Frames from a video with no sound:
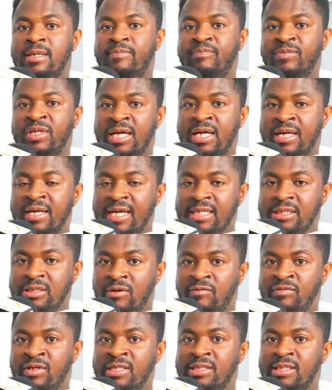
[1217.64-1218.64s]
The
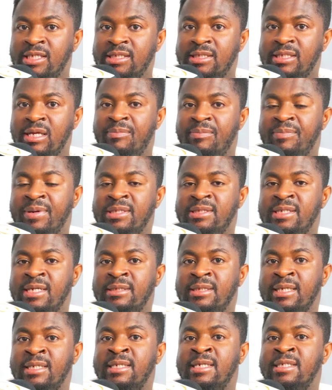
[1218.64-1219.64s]
rest of the
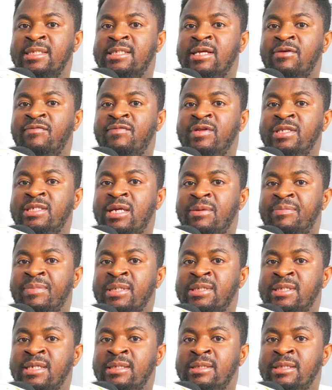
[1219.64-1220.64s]
60% and the
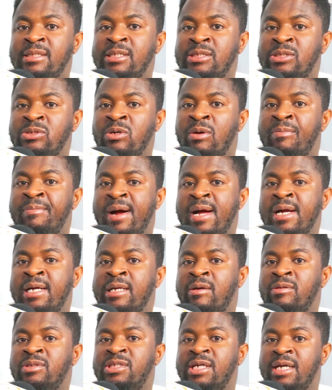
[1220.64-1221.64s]
70% is your
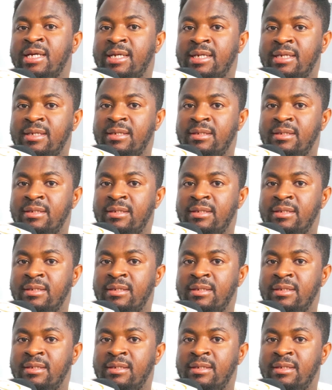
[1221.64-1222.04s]
background check.